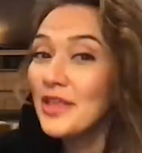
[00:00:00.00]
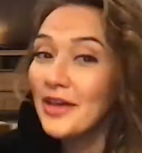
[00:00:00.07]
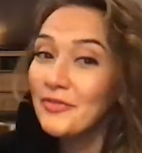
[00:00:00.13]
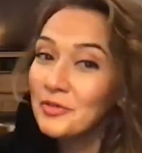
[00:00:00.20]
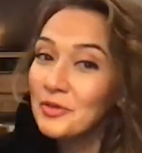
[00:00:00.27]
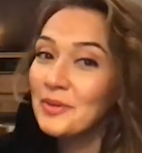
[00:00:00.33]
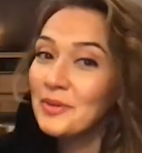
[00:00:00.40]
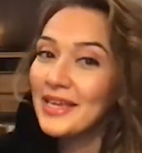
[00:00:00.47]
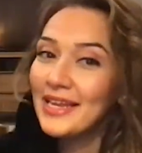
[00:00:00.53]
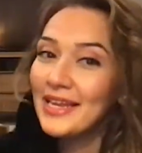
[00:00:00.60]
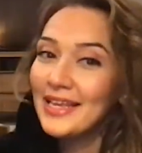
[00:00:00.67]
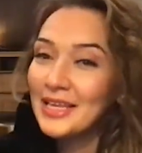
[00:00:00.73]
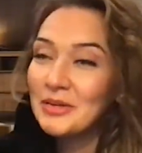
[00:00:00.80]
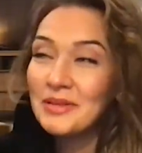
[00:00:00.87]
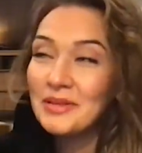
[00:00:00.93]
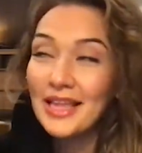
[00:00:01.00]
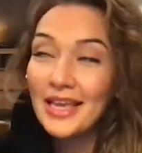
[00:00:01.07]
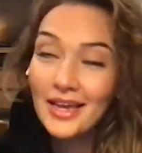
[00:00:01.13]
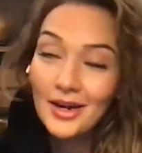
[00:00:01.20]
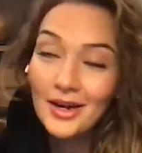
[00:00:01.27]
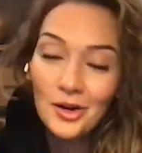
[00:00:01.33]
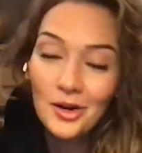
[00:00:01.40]
that from the beginning, they'd be
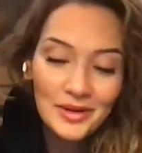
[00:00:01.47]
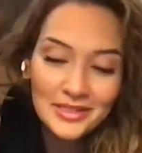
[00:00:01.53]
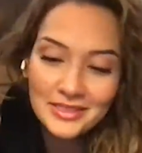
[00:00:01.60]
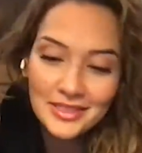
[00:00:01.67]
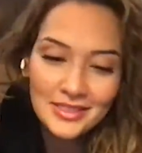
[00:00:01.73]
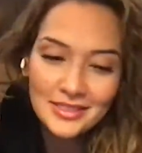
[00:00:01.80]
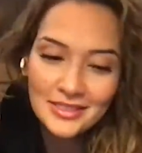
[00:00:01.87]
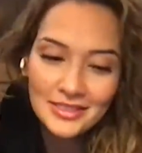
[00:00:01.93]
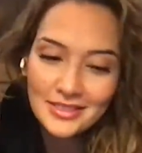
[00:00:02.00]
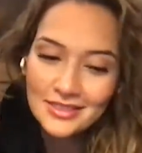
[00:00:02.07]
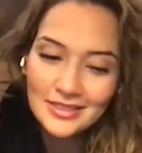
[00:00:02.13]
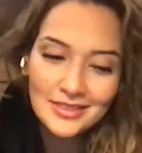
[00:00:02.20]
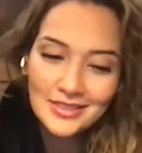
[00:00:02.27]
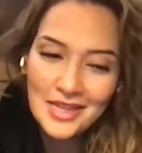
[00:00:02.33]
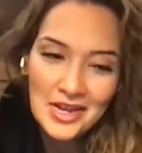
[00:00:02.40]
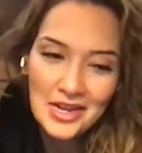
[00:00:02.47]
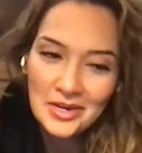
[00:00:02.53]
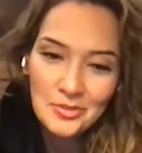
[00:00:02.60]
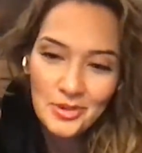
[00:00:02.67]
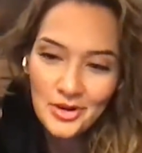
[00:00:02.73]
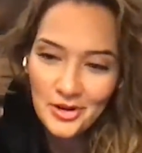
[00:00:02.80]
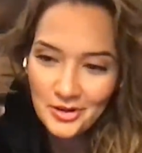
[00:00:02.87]
like, "Oh, my son's not going
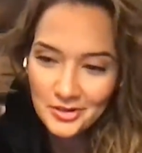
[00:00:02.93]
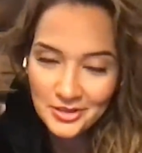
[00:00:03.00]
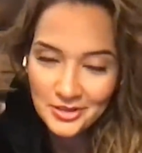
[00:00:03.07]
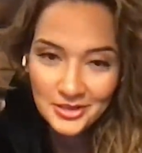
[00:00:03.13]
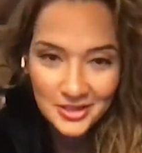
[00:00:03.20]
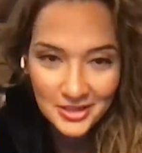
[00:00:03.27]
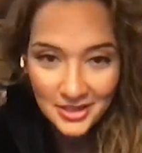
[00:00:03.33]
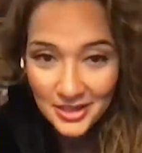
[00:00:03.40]
to be a doctor."